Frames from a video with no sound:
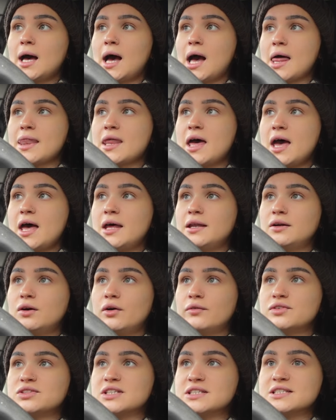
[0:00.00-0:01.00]
And then
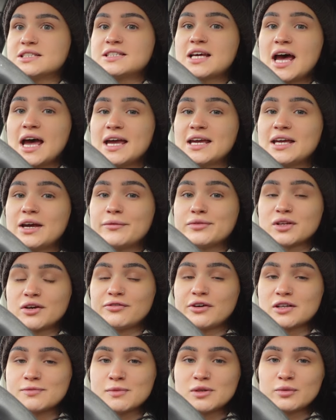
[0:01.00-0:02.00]
obviously today it was our
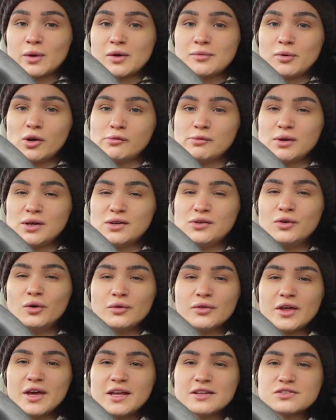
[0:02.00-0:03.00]
first midwife appointment.
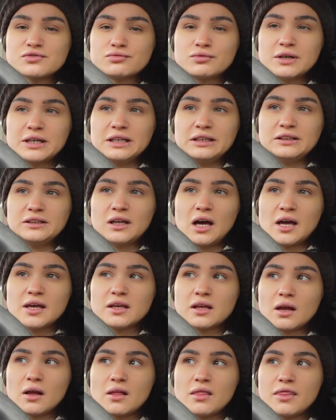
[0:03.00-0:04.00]
Not that it's really
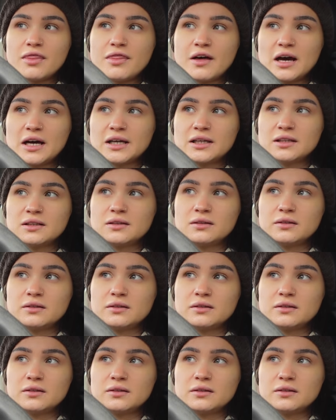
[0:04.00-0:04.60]
like that